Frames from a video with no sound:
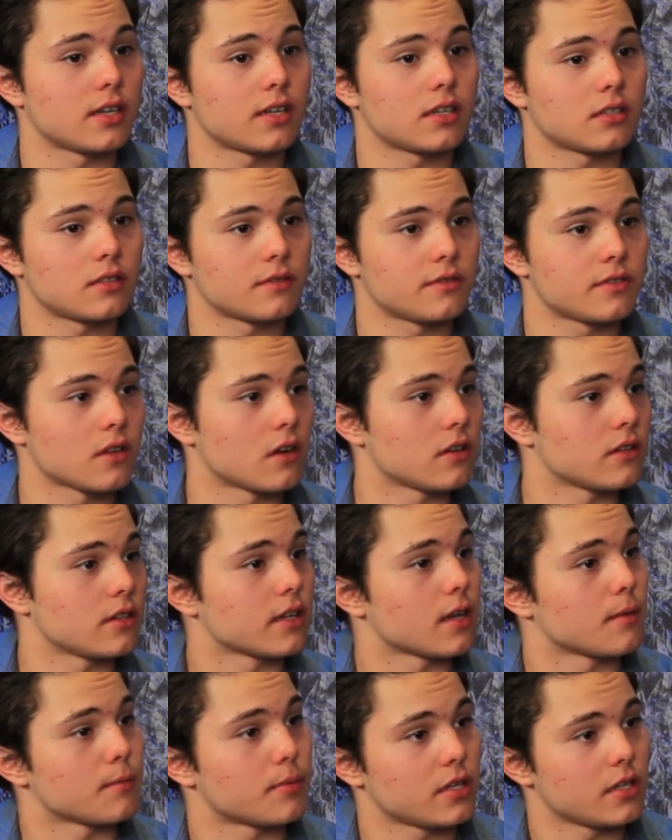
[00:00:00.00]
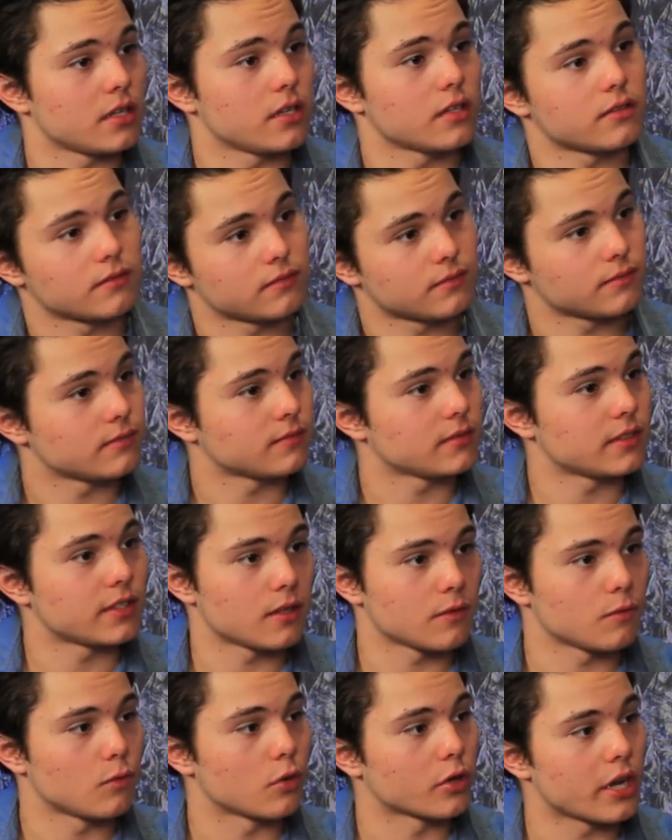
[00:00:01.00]
I've started a company and, you
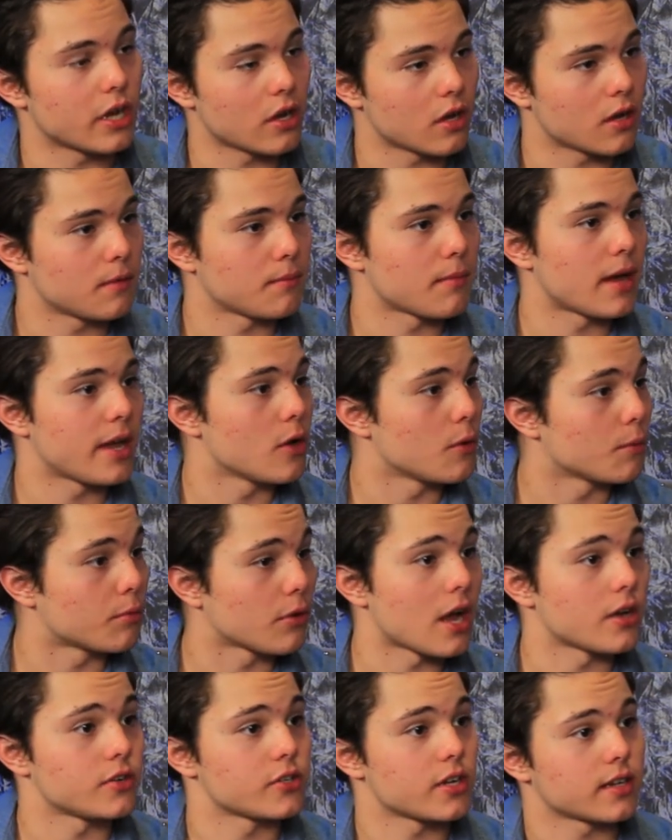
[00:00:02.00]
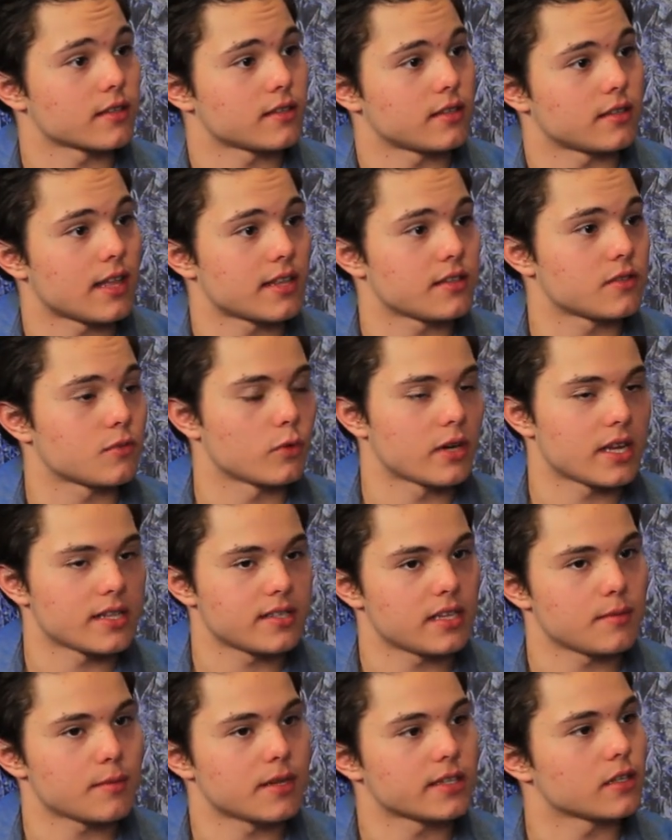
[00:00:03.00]
know, working on my own projects, and that's what I
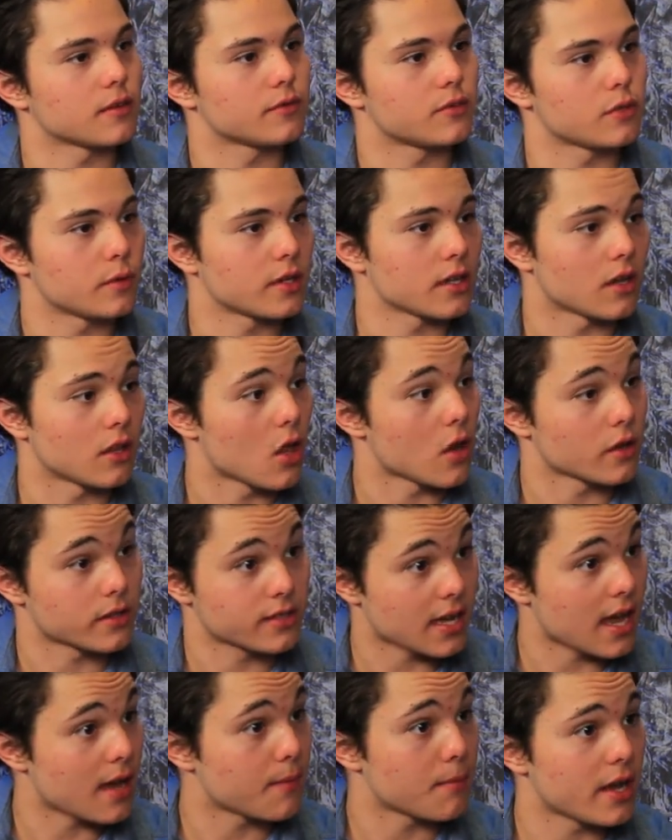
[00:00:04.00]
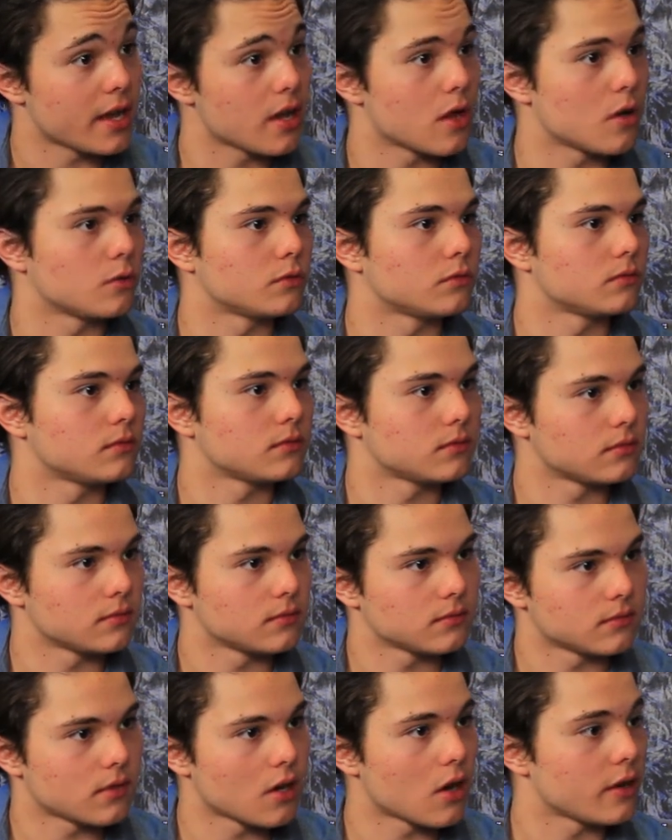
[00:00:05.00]
see myself doing alongside my own
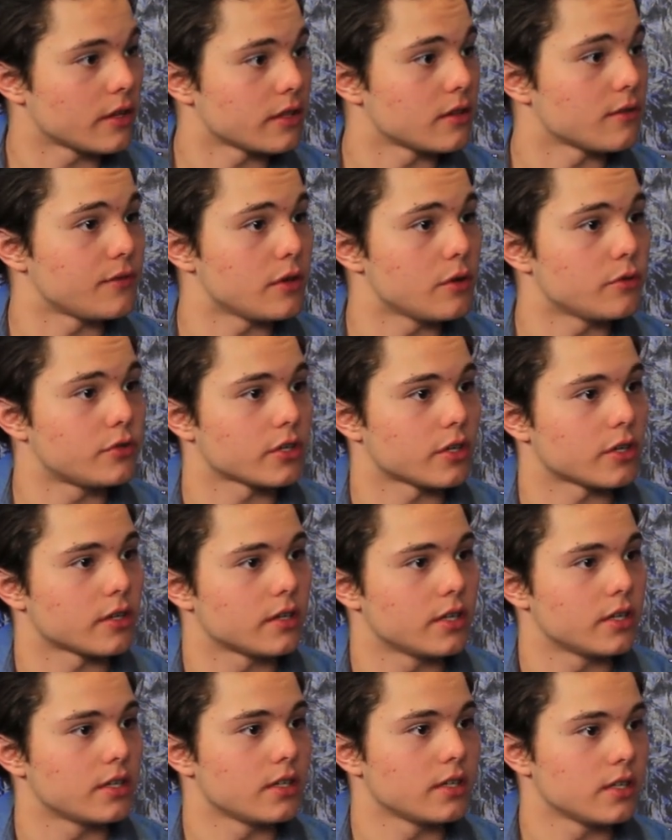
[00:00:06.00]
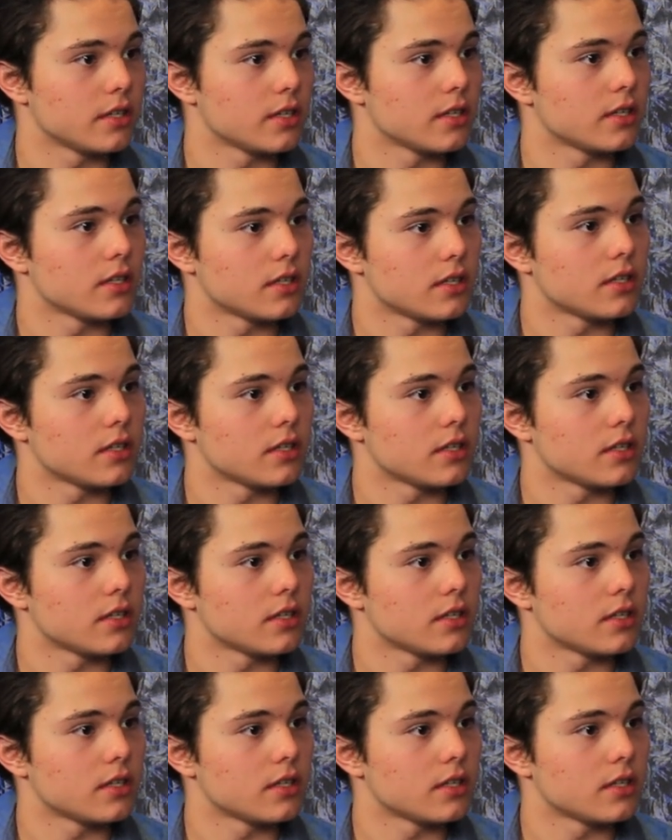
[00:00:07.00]
art in the future. We're going to talk more